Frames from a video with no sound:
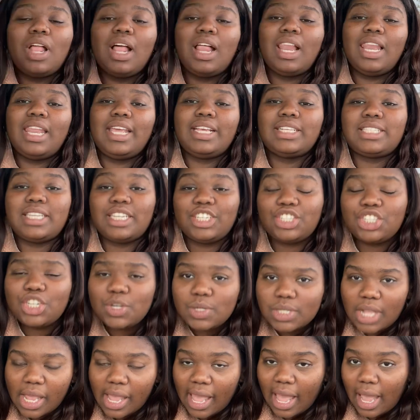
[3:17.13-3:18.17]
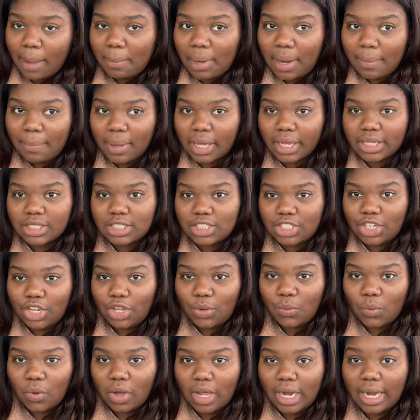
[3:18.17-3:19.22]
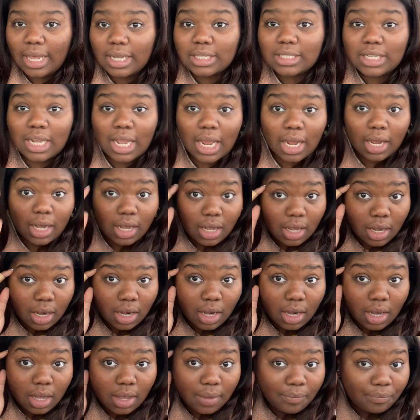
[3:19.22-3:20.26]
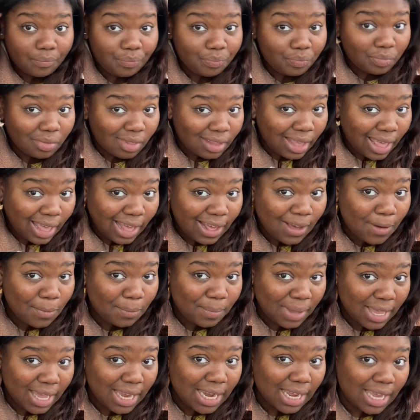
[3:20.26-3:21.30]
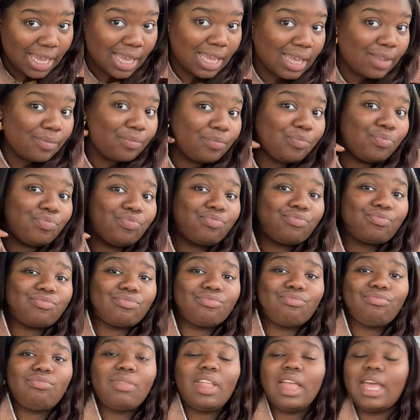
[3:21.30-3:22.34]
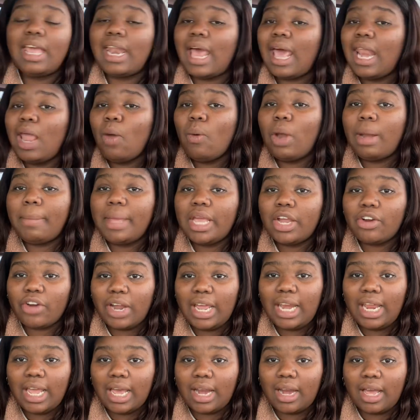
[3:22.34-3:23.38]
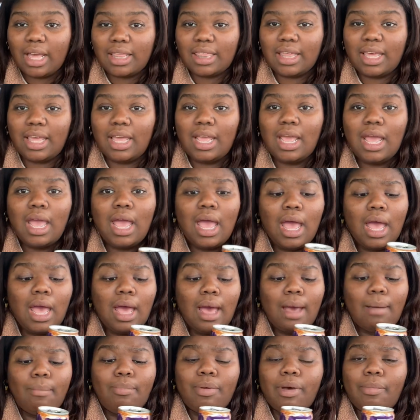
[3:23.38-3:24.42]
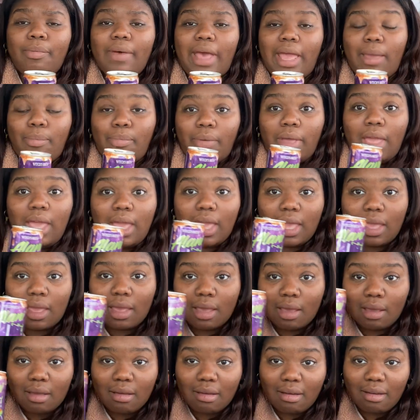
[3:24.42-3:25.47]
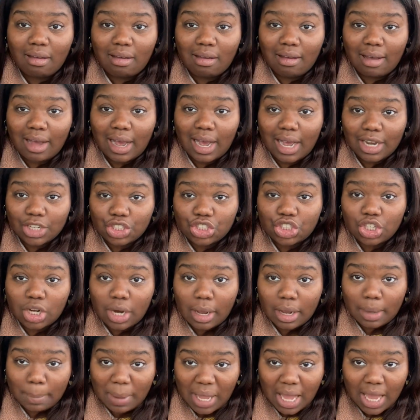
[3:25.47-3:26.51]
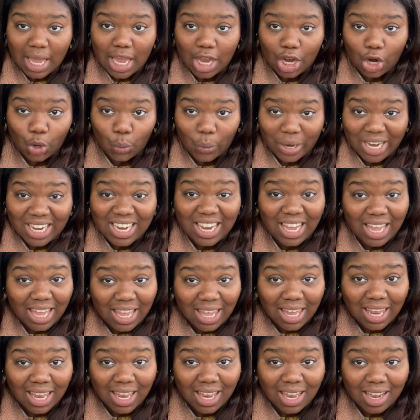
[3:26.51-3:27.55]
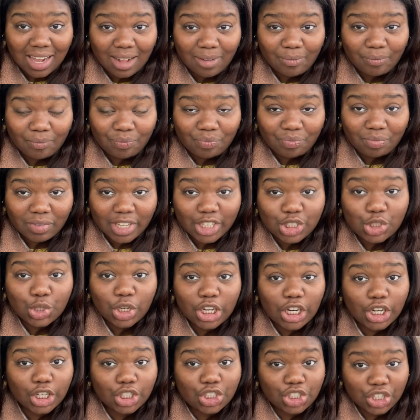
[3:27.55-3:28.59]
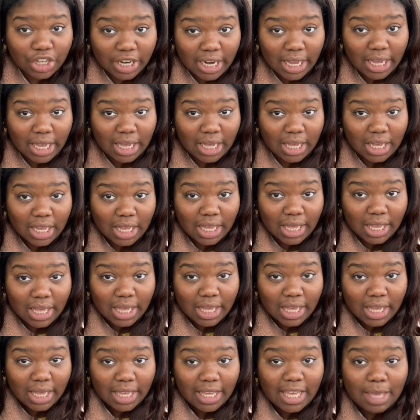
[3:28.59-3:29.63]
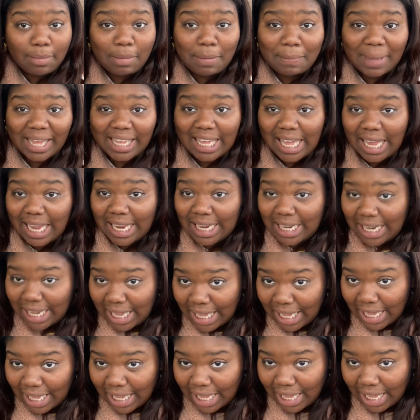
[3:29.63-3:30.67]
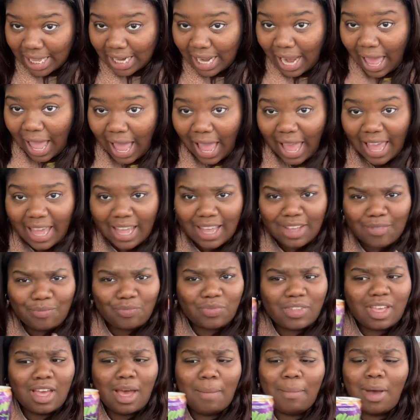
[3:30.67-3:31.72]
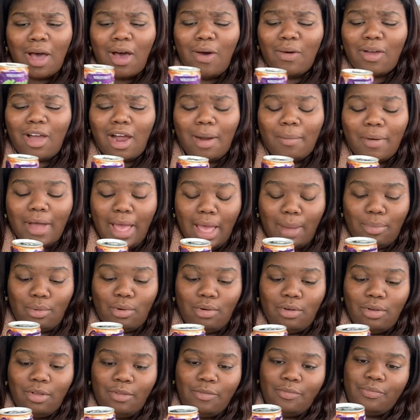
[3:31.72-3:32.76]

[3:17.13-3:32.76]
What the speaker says: Listen, she was like, how many boxes do you want? And I was like, how many? And I didn't wanna be greedy or nothing, but baby, I should have been greedy. Trick or treat. Give me my candy. Like, come on, caramel apple.